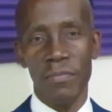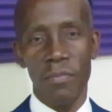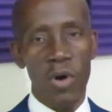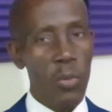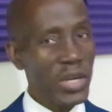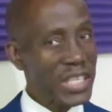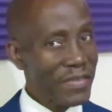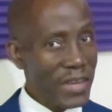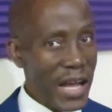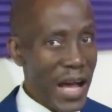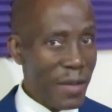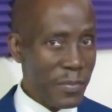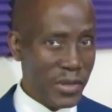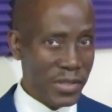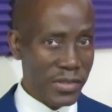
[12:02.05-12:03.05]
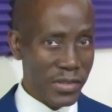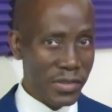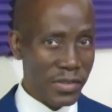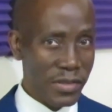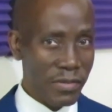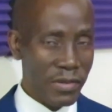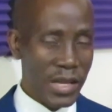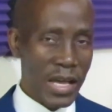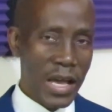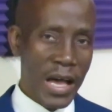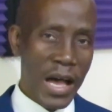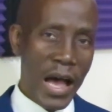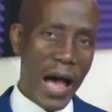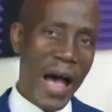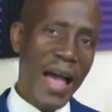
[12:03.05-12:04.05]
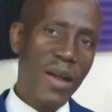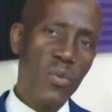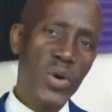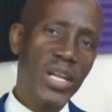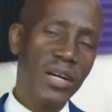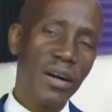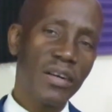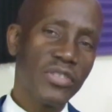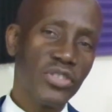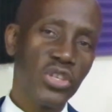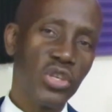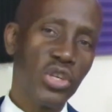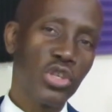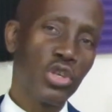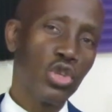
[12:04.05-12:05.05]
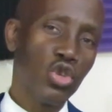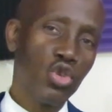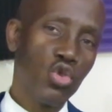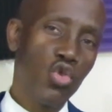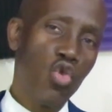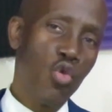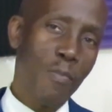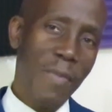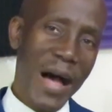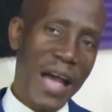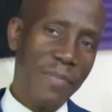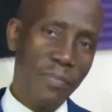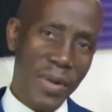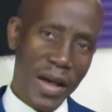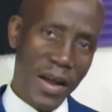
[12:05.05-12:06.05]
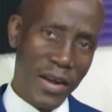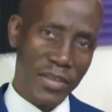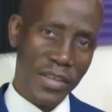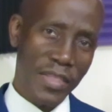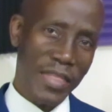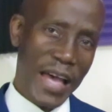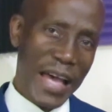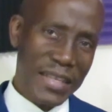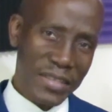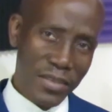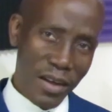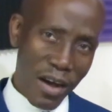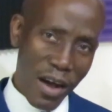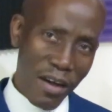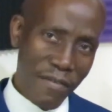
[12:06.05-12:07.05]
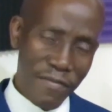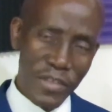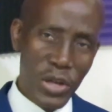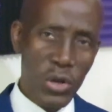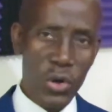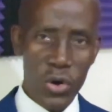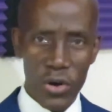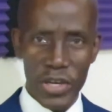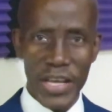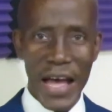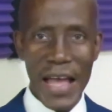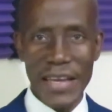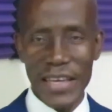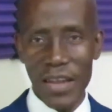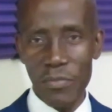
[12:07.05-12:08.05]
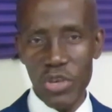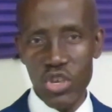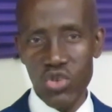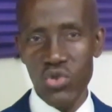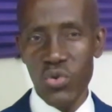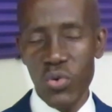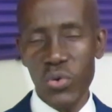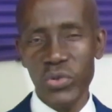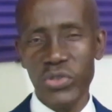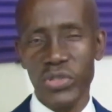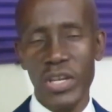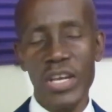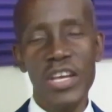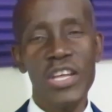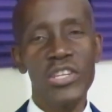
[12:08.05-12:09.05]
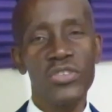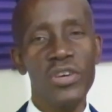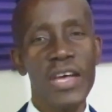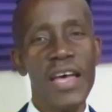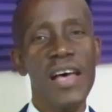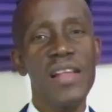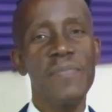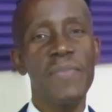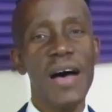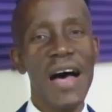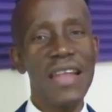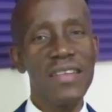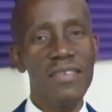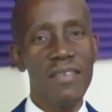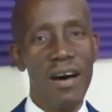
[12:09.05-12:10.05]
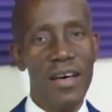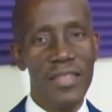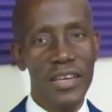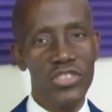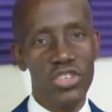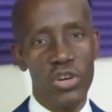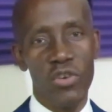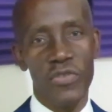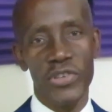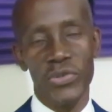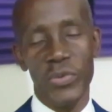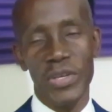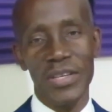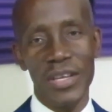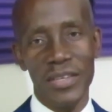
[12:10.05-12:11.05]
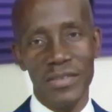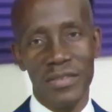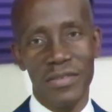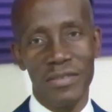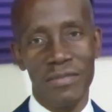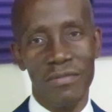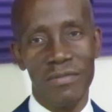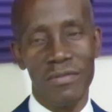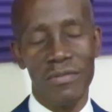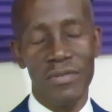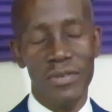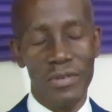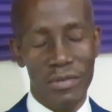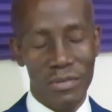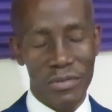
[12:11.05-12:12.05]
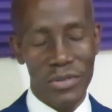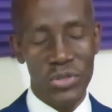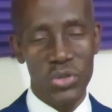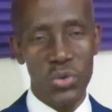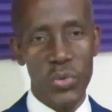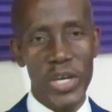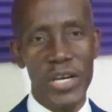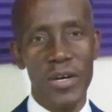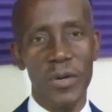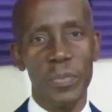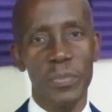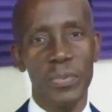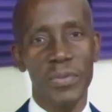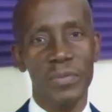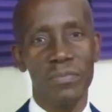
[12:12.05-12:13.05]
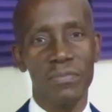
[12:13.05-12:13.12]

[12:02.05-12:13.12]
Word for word: But whatever happens, I will continue to do my part, that of the Lord I can be used to help another Jehovah's Witness to wake up.